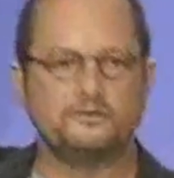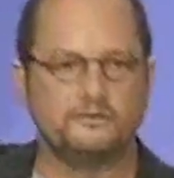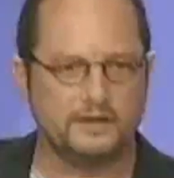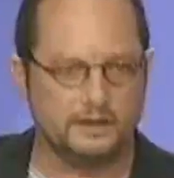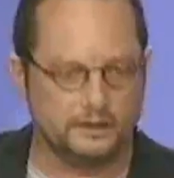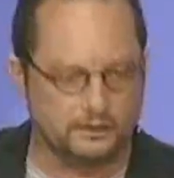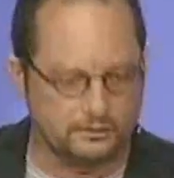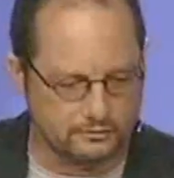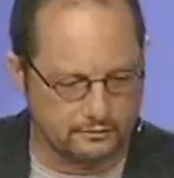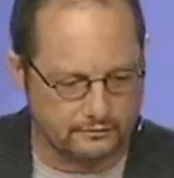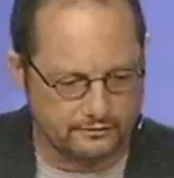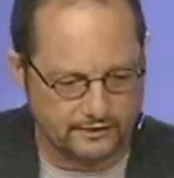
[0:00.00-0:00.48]
of
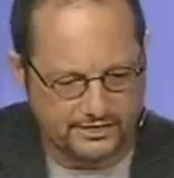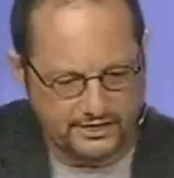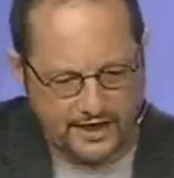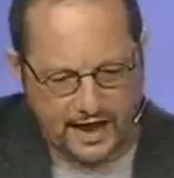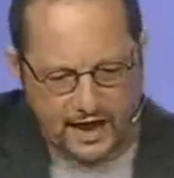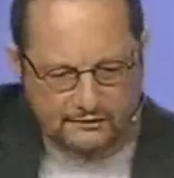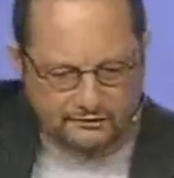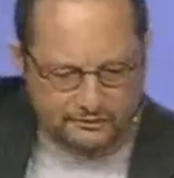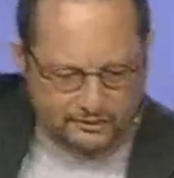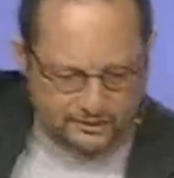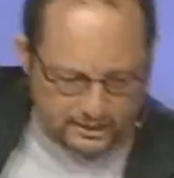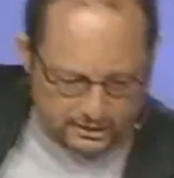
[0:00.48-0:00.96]
years,
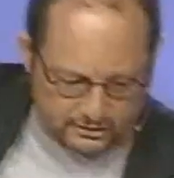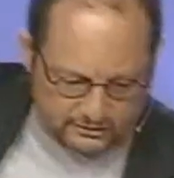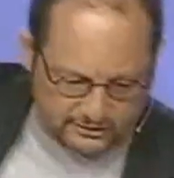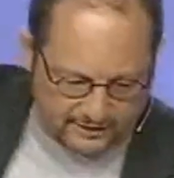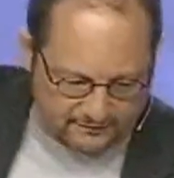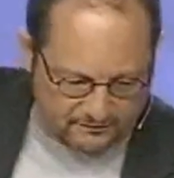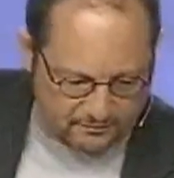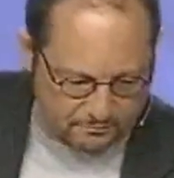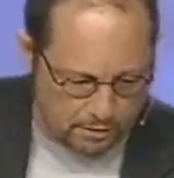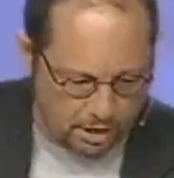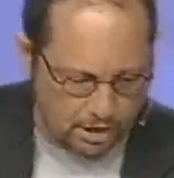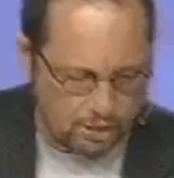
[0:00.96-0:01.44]
1,000 years
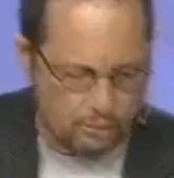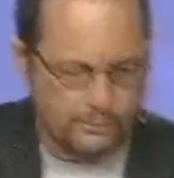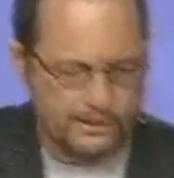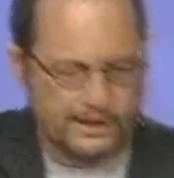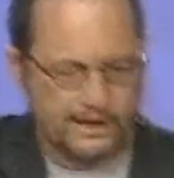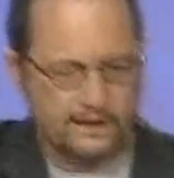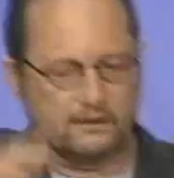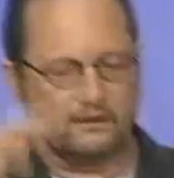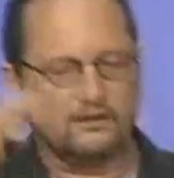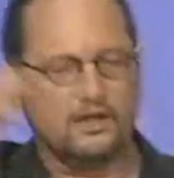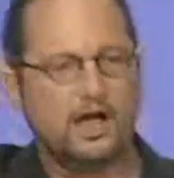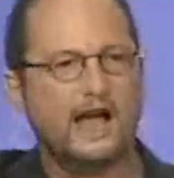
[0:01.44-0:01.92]
after Mark, we
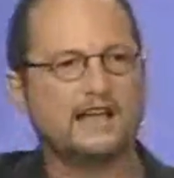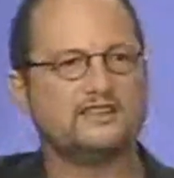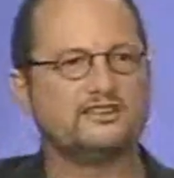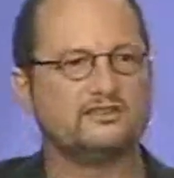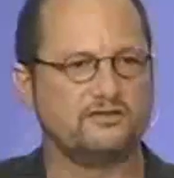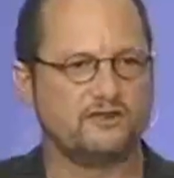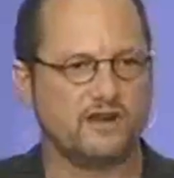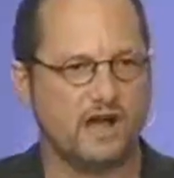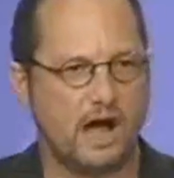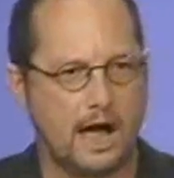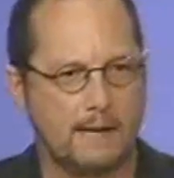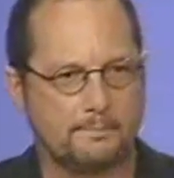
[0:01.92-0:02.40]
get lots
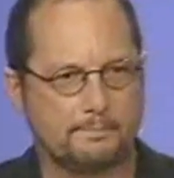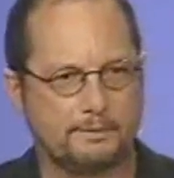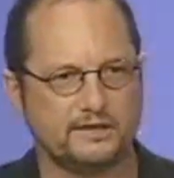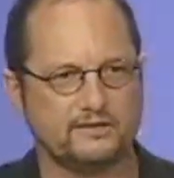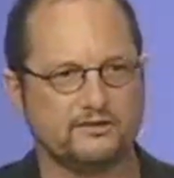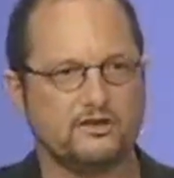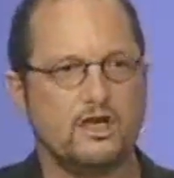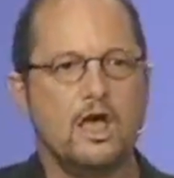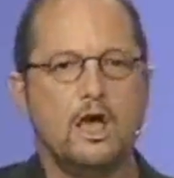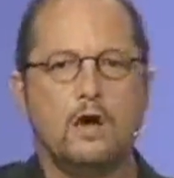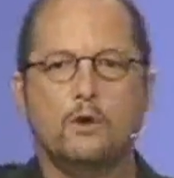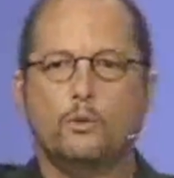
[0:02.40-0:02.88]
of
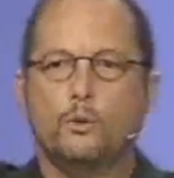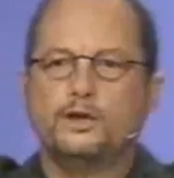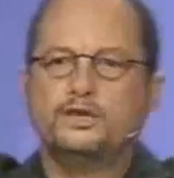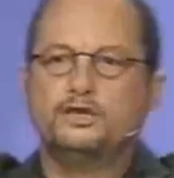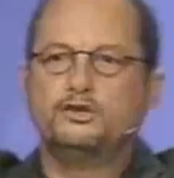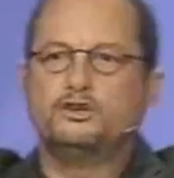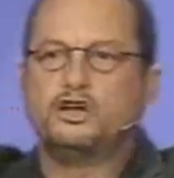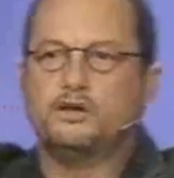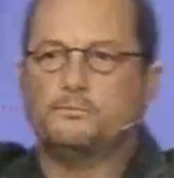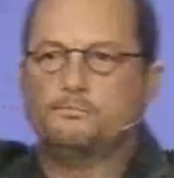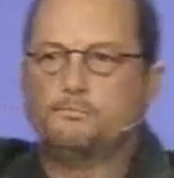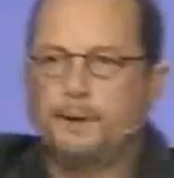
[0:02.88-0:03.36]
copies. When
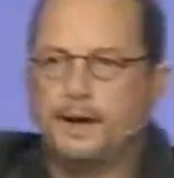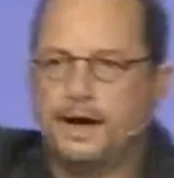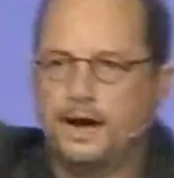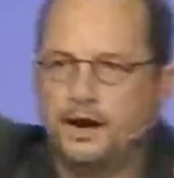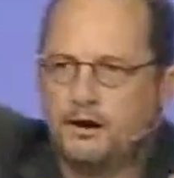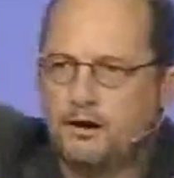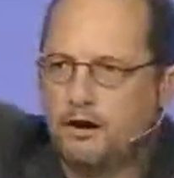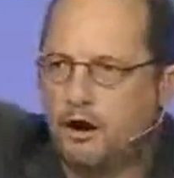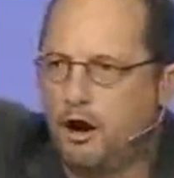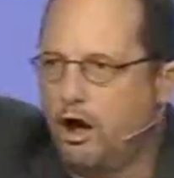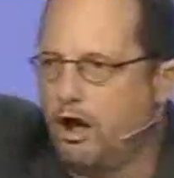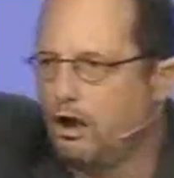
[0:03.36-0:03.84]
you
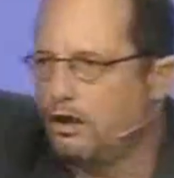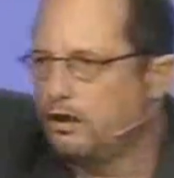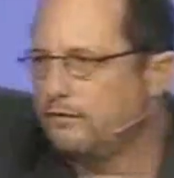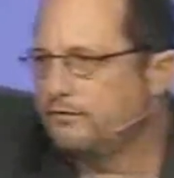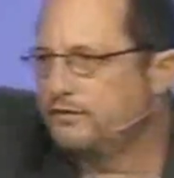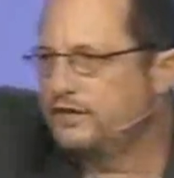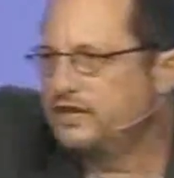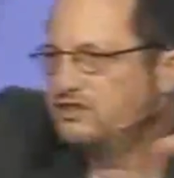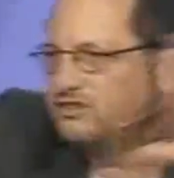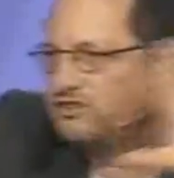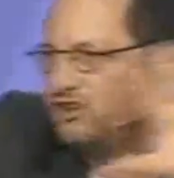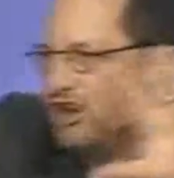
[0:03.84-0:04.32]
compare all
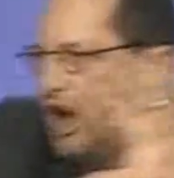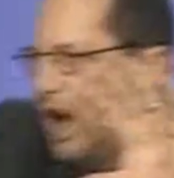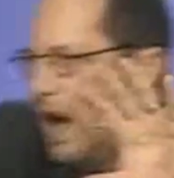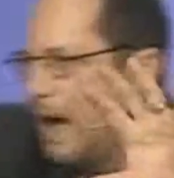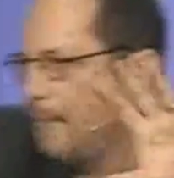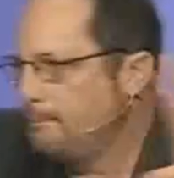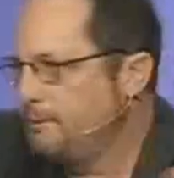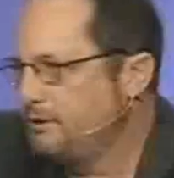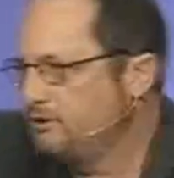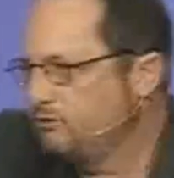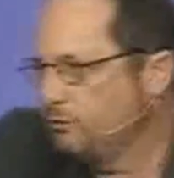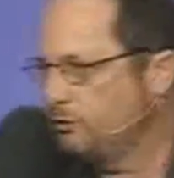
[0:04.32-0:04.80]
of these
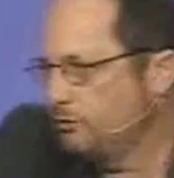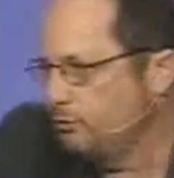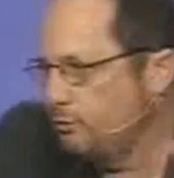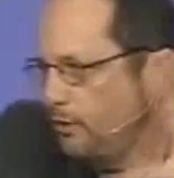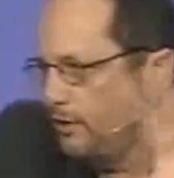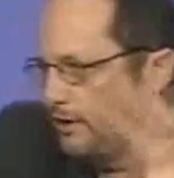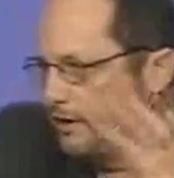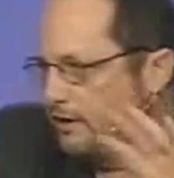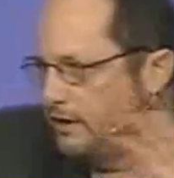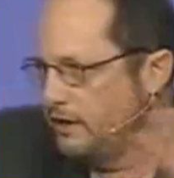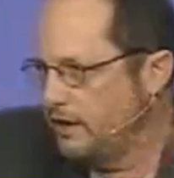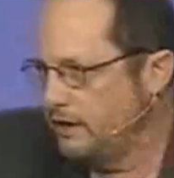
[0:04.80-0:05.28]
copies with
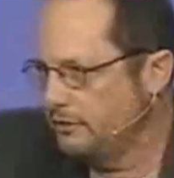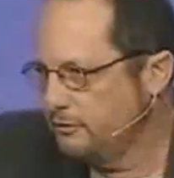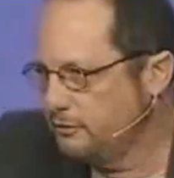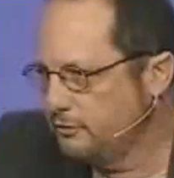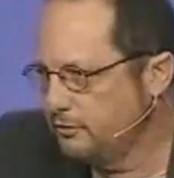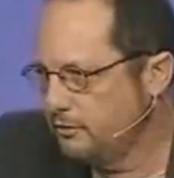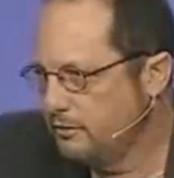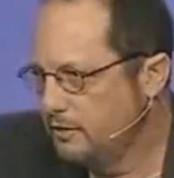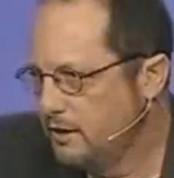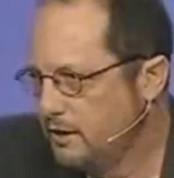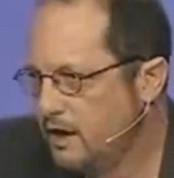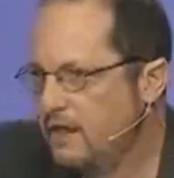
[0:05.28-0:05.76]
one
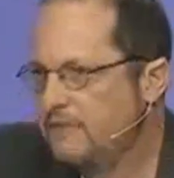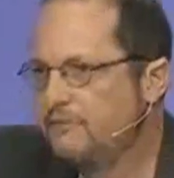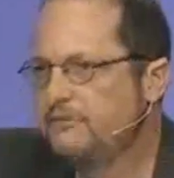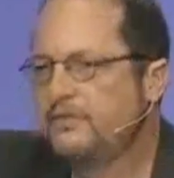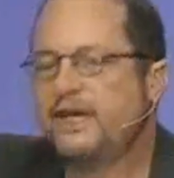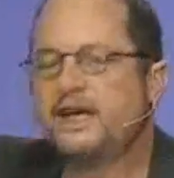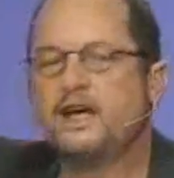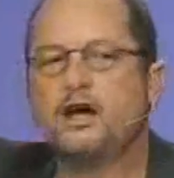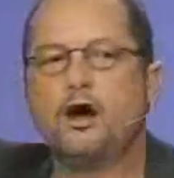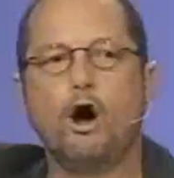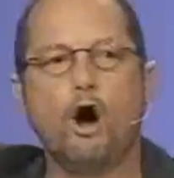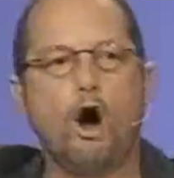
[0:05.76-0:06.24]
another,
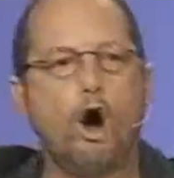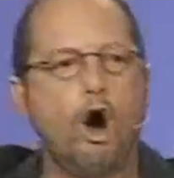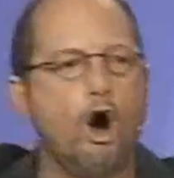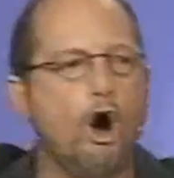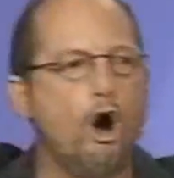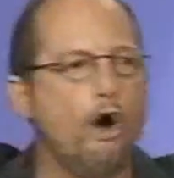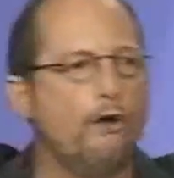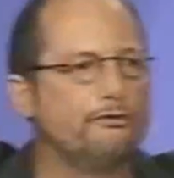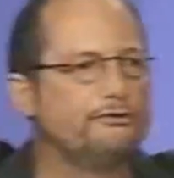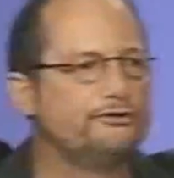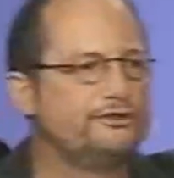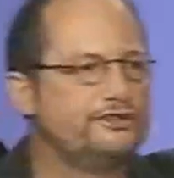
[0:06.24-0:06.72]
they
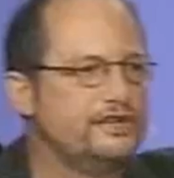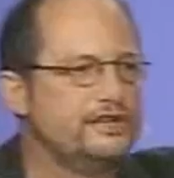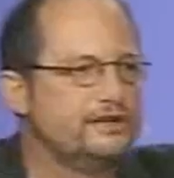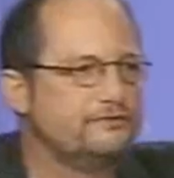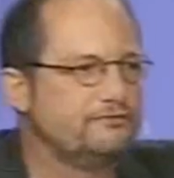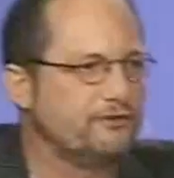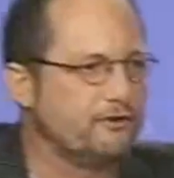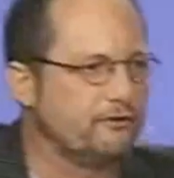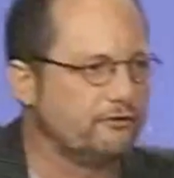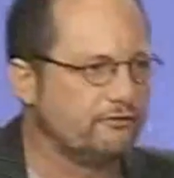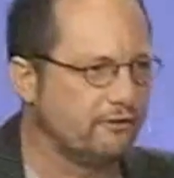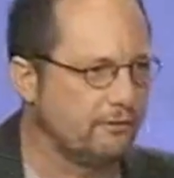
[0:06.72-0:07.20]
all
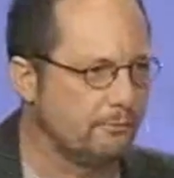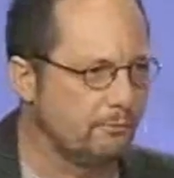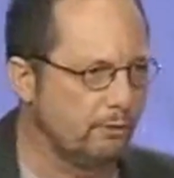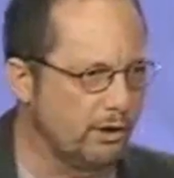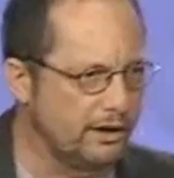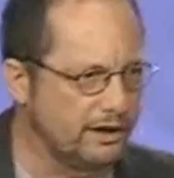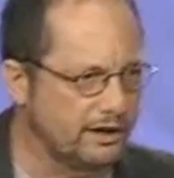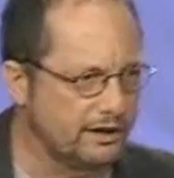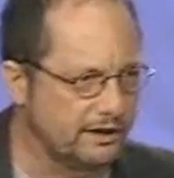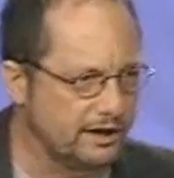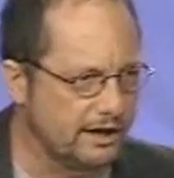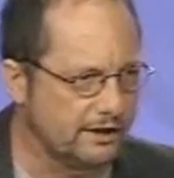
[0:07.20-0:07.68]
differ from
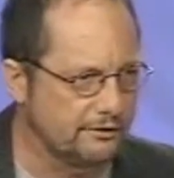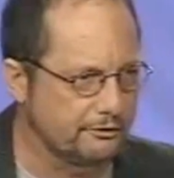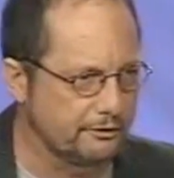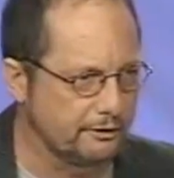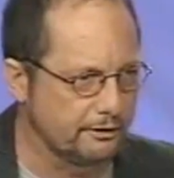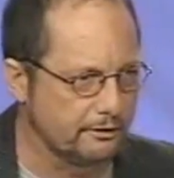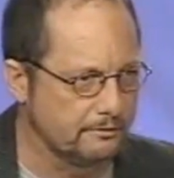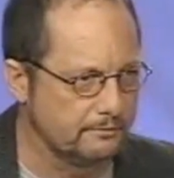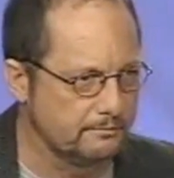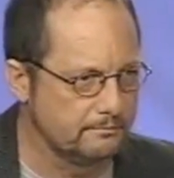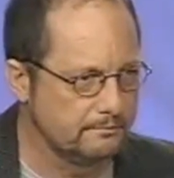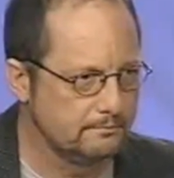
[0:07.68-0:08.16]
one
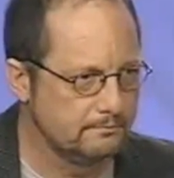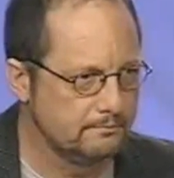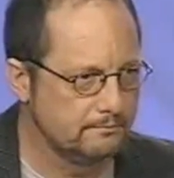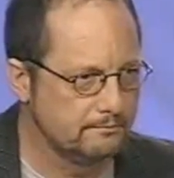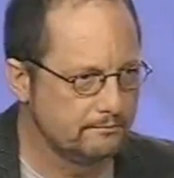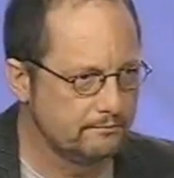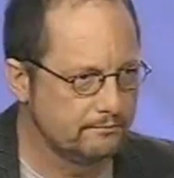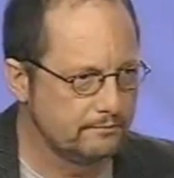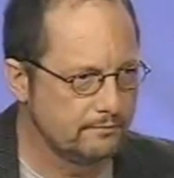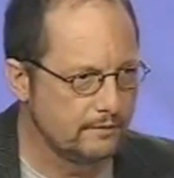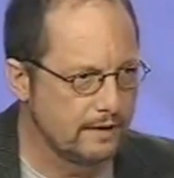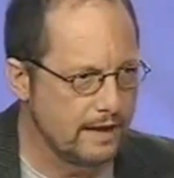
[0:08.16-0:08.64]
another.
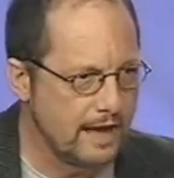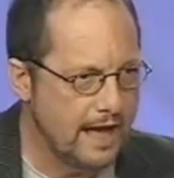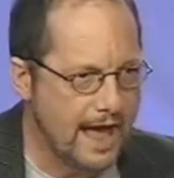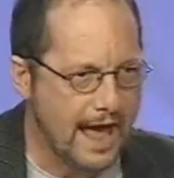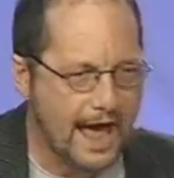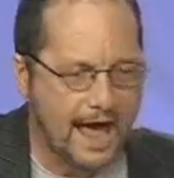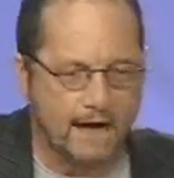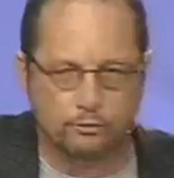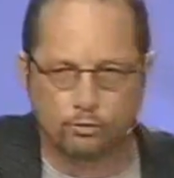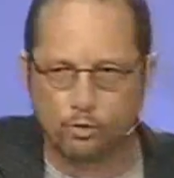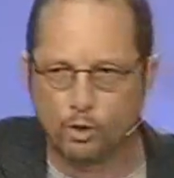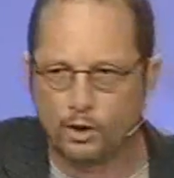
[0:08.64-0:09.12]

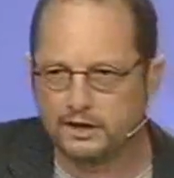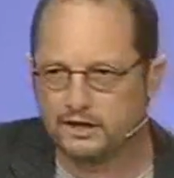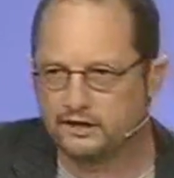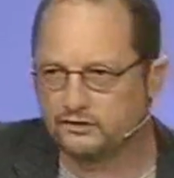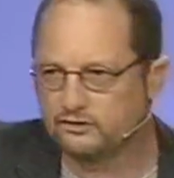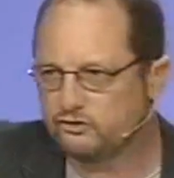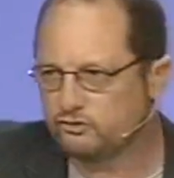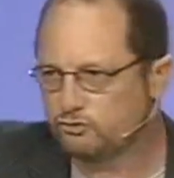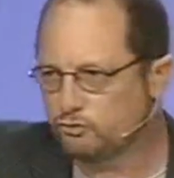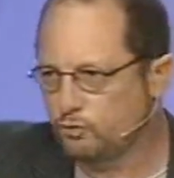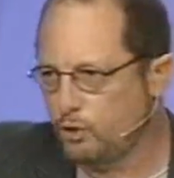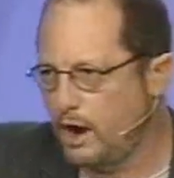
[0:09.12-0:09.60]
And what
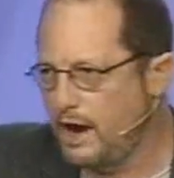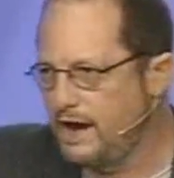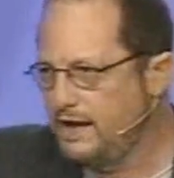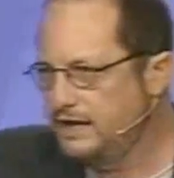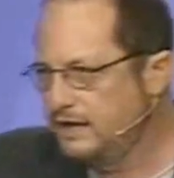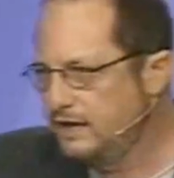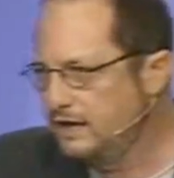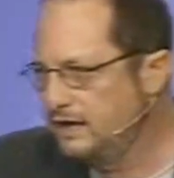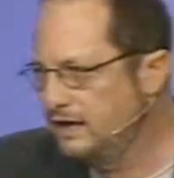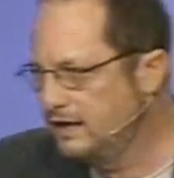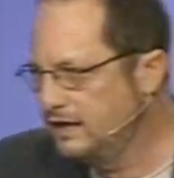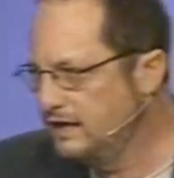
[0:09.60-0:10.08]
is
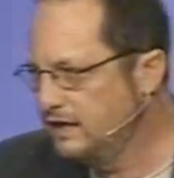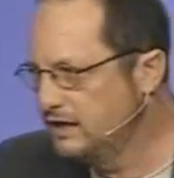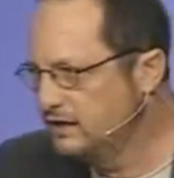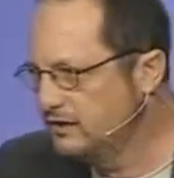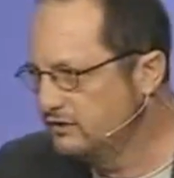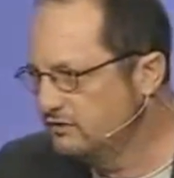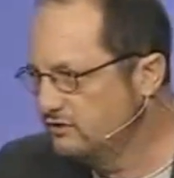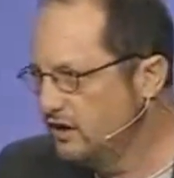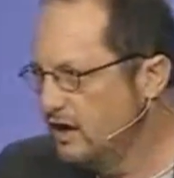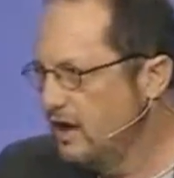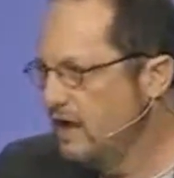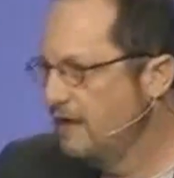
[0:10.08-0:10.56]
striking is